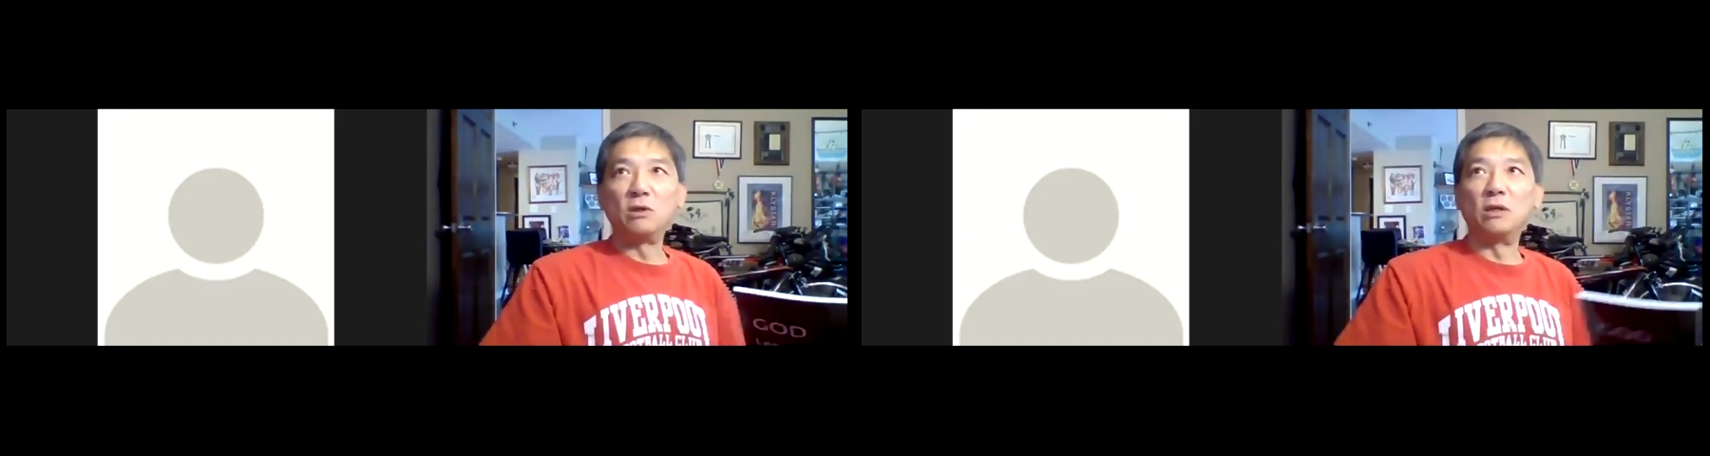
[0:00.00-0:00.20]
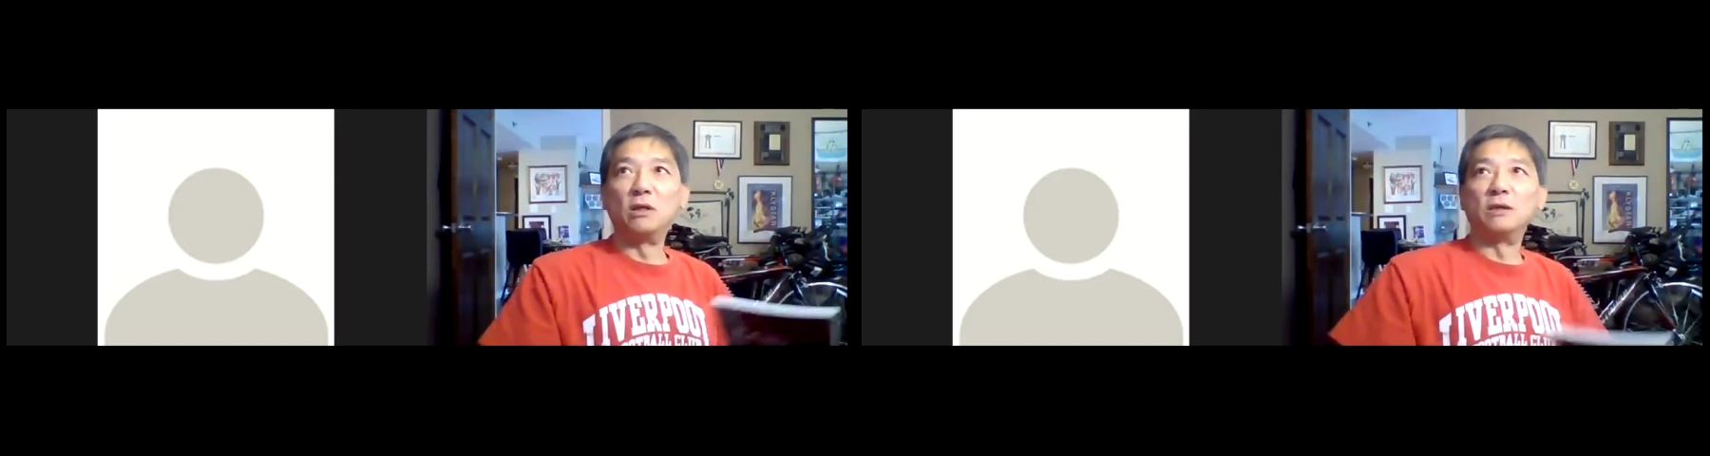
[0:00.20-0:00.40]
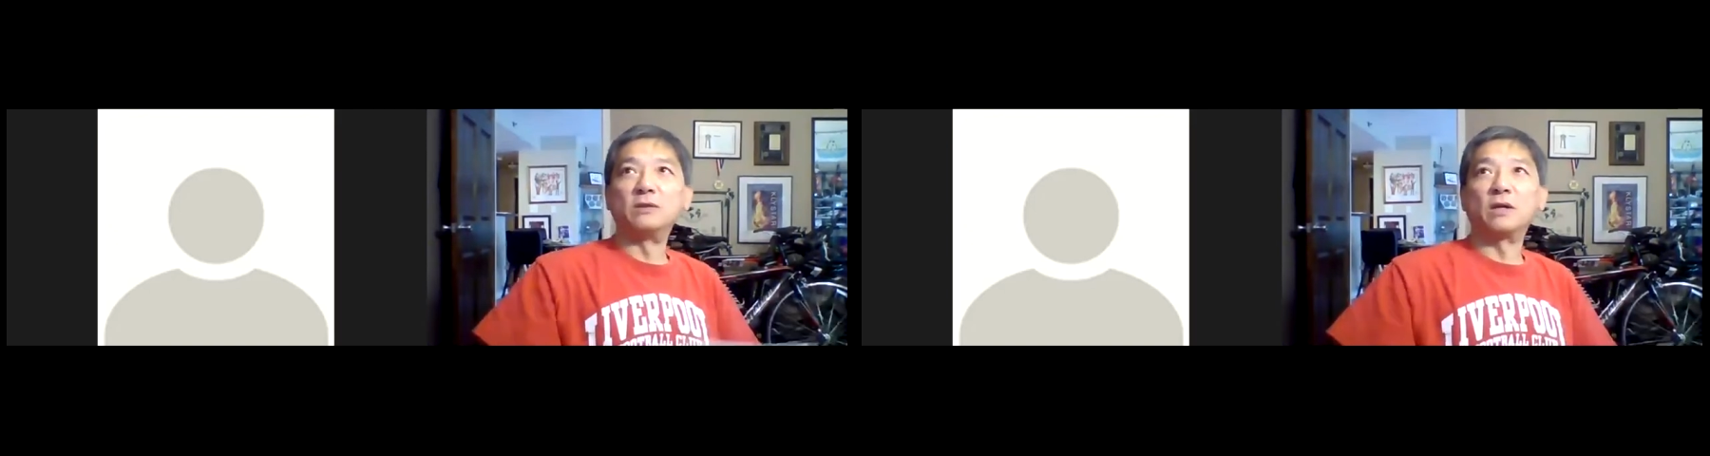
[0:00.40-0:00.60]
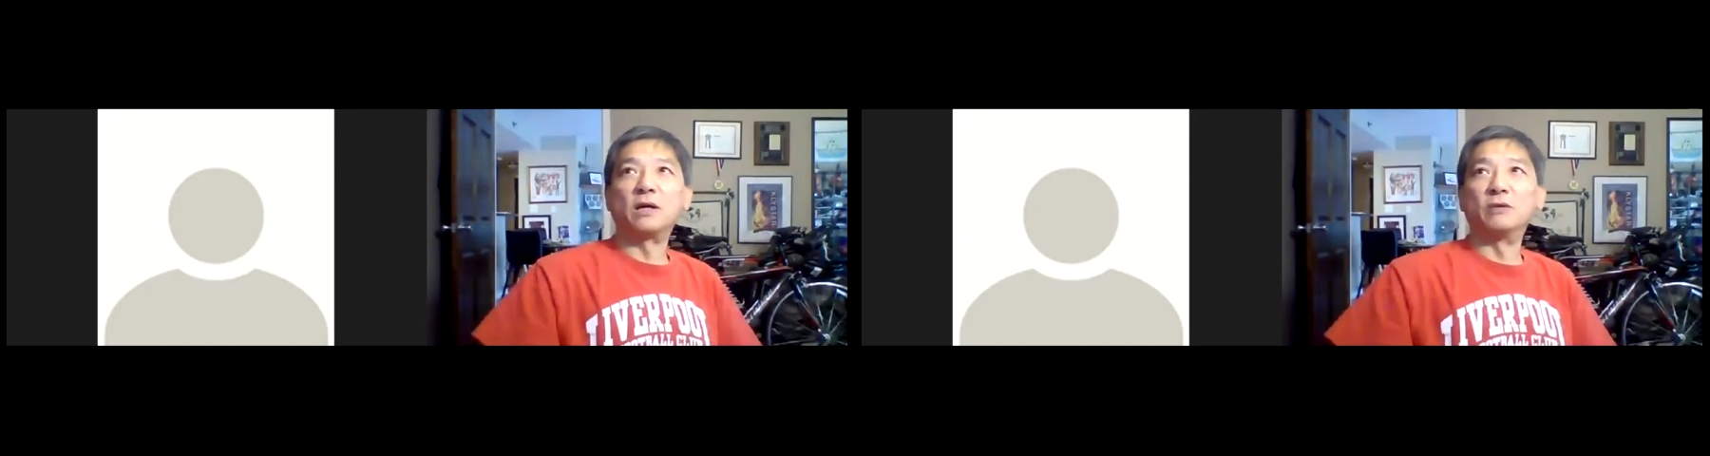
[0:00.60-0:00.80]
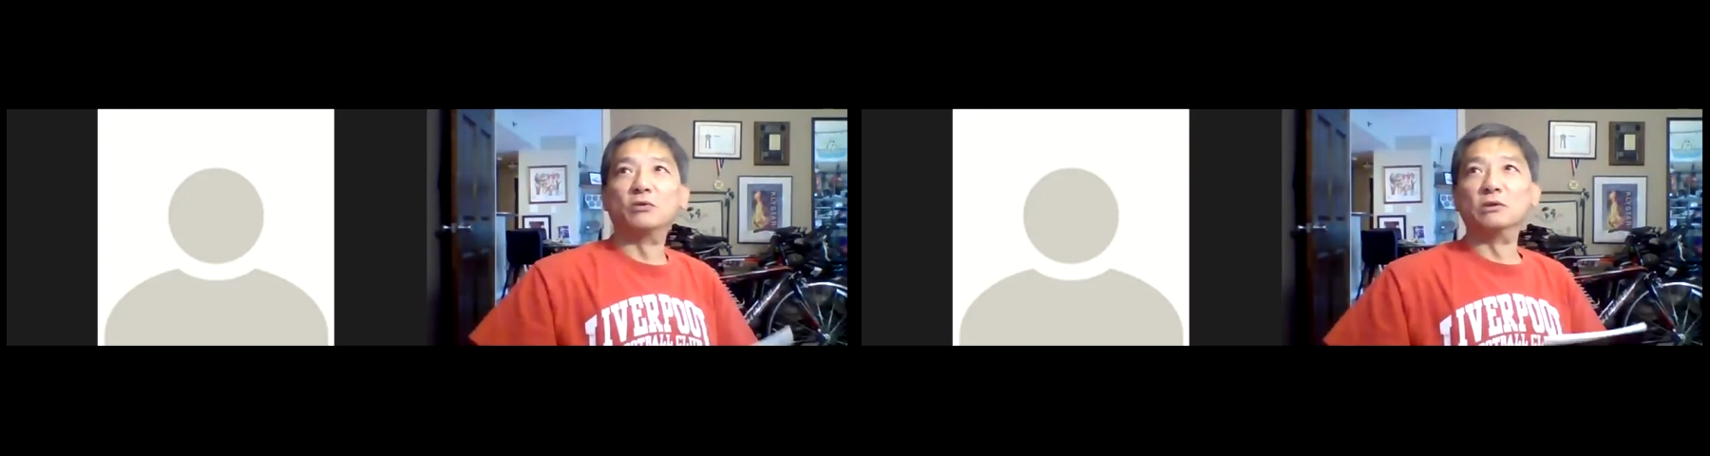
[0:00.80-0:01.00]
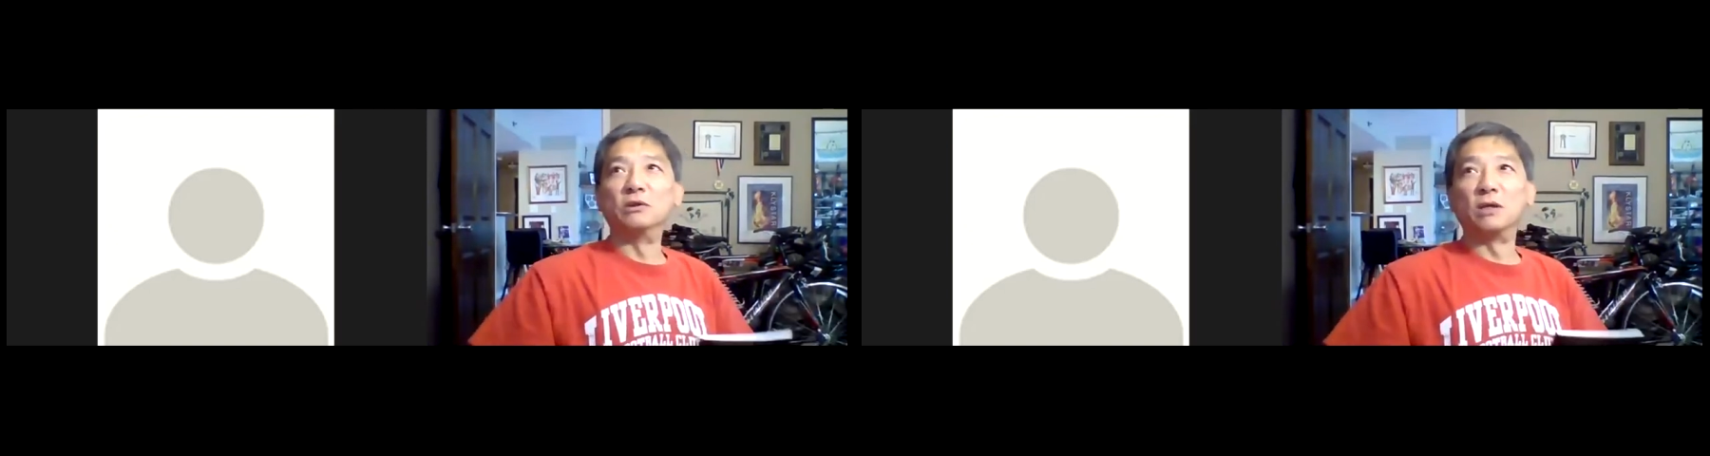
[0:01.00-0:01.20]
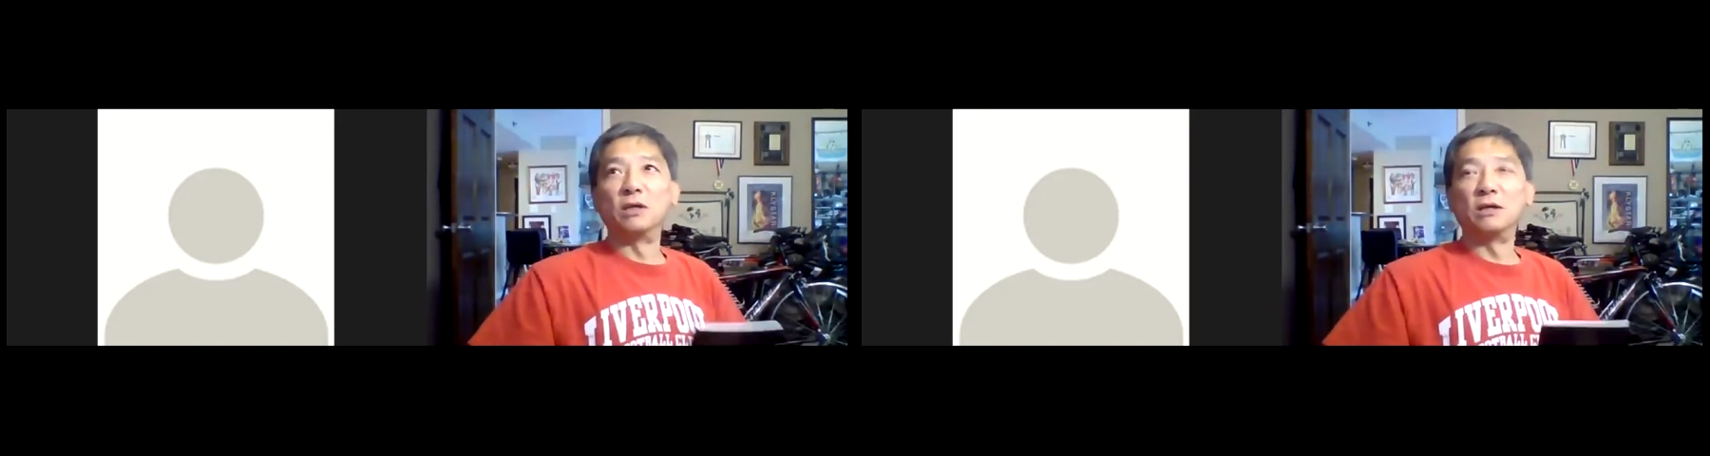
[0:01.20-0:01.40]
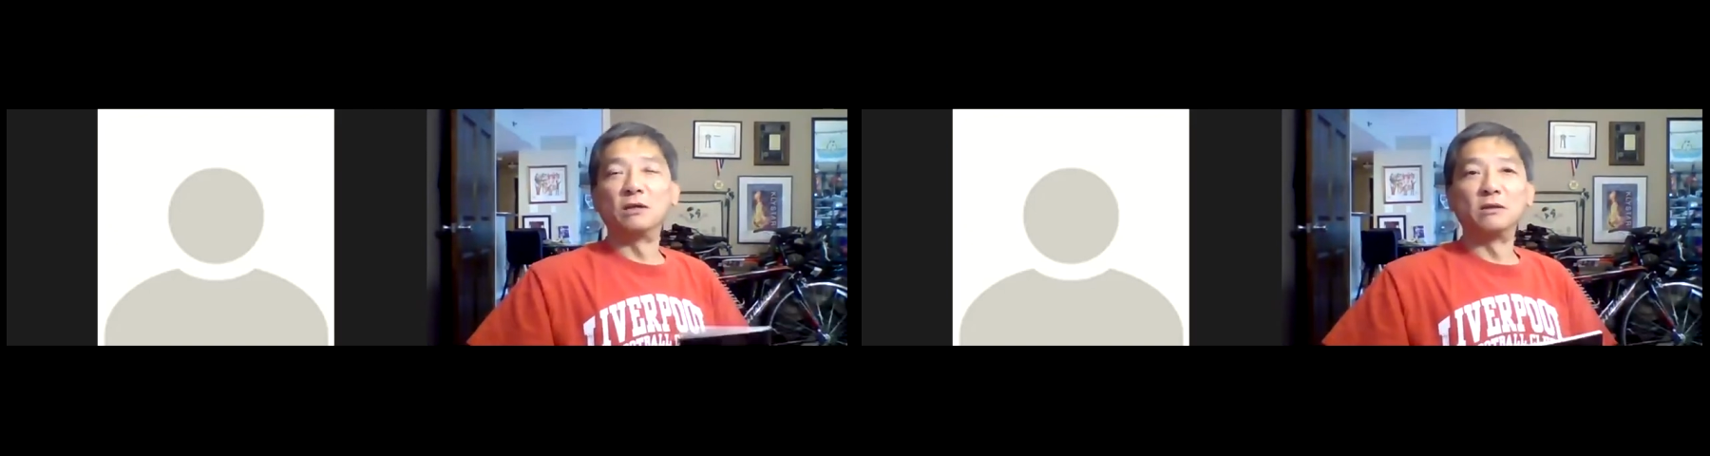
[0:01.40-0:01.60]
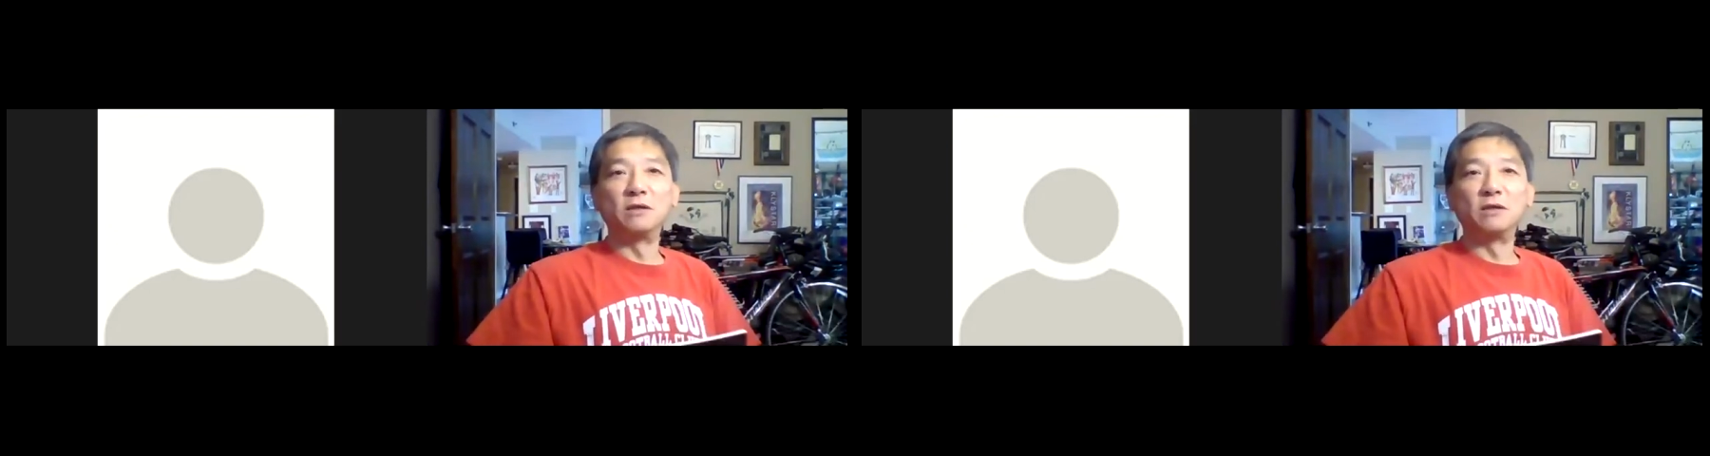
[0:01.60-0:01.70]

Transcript: is I will